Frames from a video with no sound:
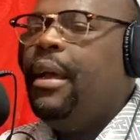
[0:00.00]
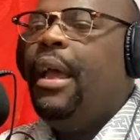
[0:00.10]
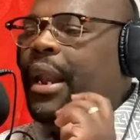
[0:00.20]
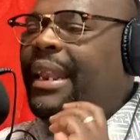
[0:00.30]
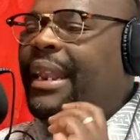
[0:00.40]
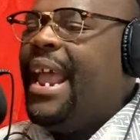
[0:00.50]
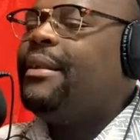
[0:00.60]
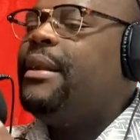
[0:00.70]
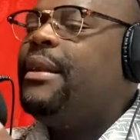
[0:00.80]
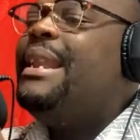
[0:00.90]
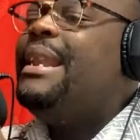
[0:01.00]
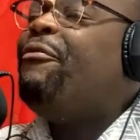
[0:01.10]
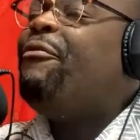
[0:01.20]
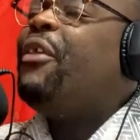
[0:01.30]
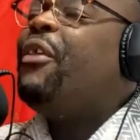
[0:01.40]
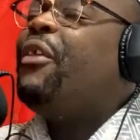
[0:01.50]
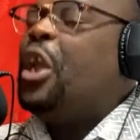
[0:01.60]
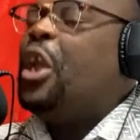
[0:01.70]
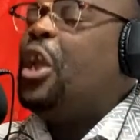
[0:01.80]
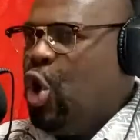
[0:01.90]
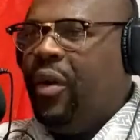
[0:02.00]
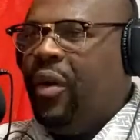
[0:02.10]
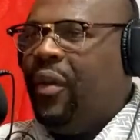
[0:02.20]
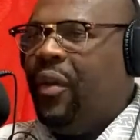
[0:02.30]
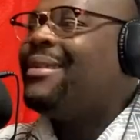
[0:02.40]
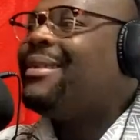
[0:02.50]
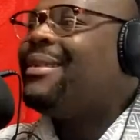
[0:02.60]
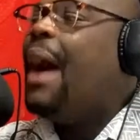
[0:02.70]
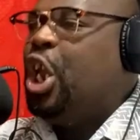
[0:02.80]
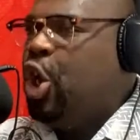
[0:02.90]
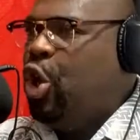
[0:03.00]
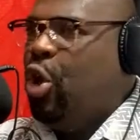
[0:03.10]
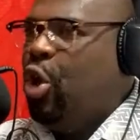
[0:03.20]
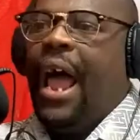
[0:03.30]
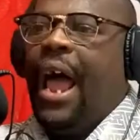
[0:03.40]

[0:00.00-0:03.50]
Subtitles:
There is nothing good that is coming in your life.